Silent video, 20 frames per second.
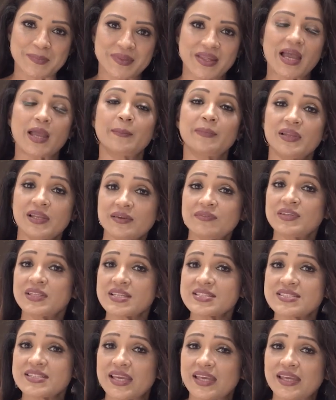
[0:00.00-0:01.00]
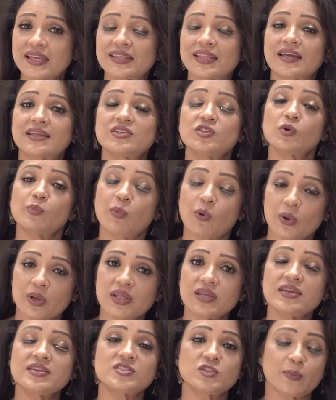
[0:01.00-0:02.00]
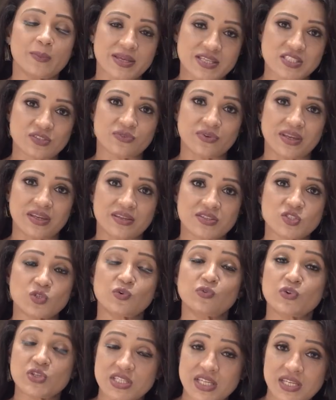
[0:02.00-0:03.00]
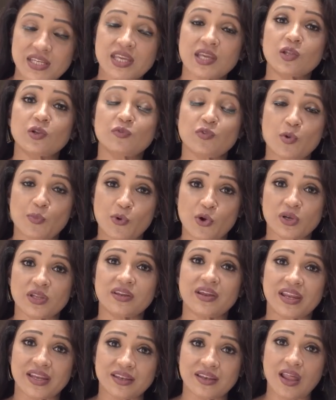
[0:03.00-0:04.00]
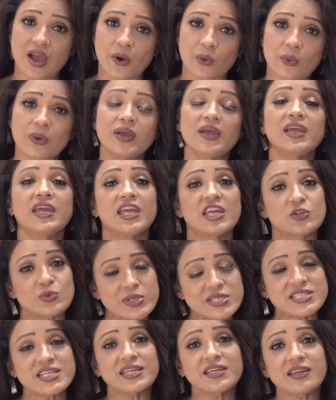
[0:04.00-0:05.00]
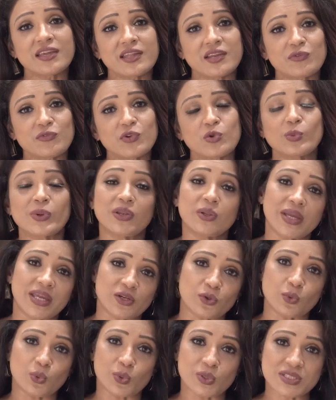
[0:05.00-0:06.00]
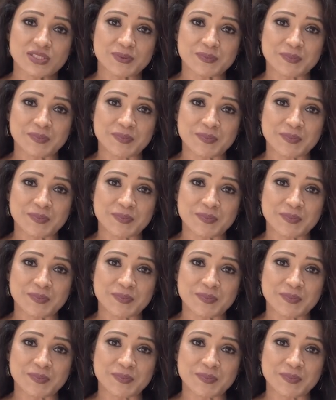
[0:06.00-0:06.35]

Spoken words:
I believe in the saying that your body is your best friend. So if you take care of your body right now, it will take care of you when you get old.